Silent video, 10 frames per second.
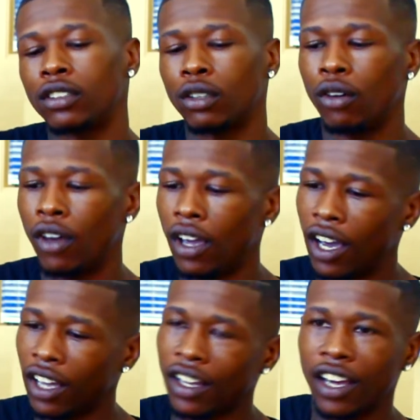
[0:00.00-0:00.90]
So
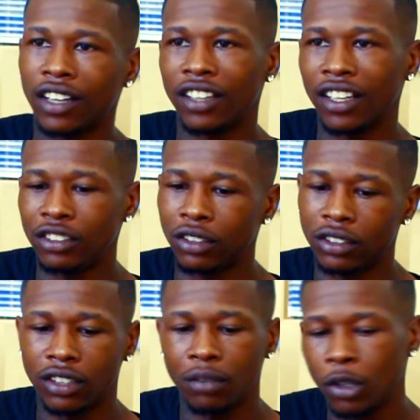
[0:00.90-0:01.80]
a lot of things you can
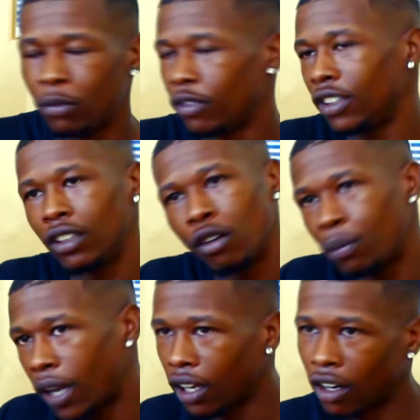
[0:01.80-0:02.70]
see me, you know,
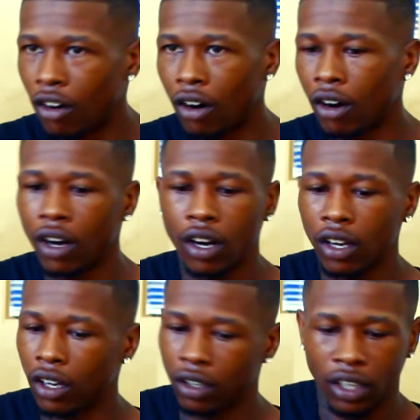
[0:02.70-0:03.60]
paint a heart,
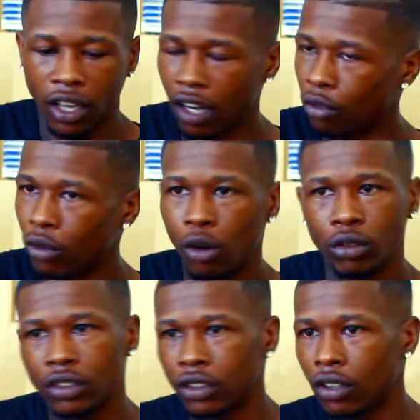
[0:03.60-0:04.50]
and it got
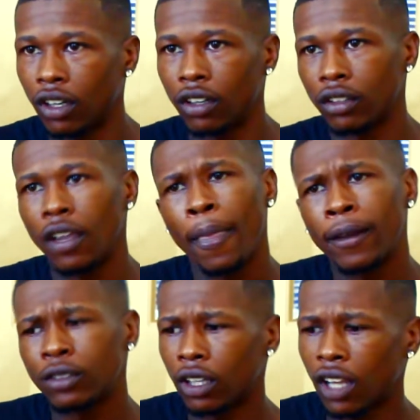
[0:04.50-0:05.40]
roses on there.
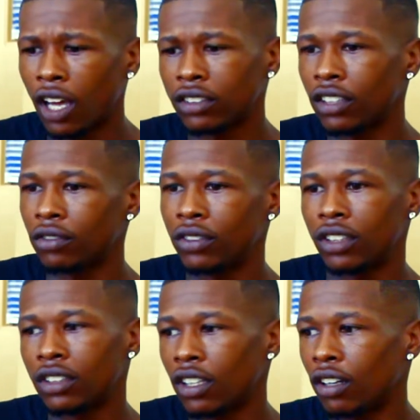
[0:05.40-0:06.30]
So a lot of stuff
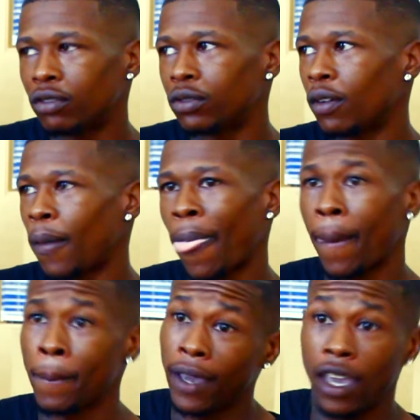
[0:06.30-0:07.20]
just comes from
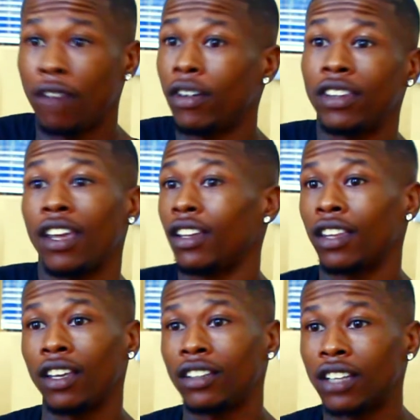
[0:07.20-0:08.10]
everyday
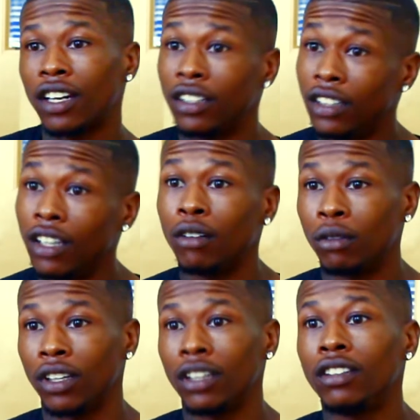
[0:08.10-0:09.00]
things I done dealt
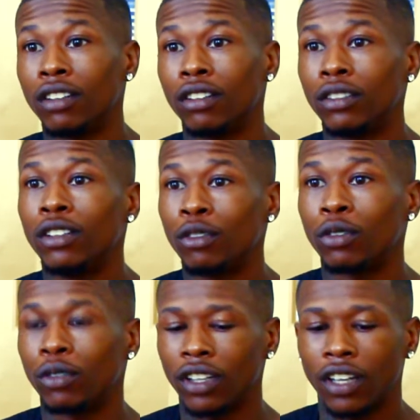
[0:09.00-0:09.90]
with, you know, for
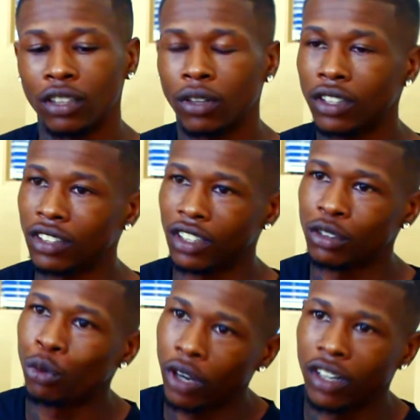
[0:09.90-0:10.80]
real. That's why I say it's
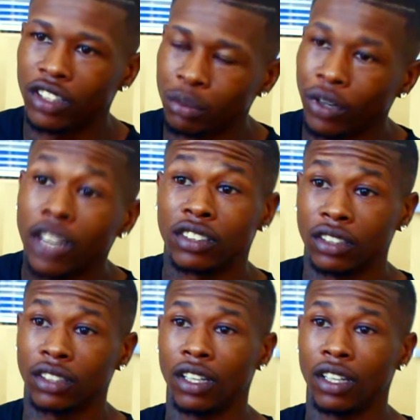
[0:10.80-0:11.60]
wearing expression.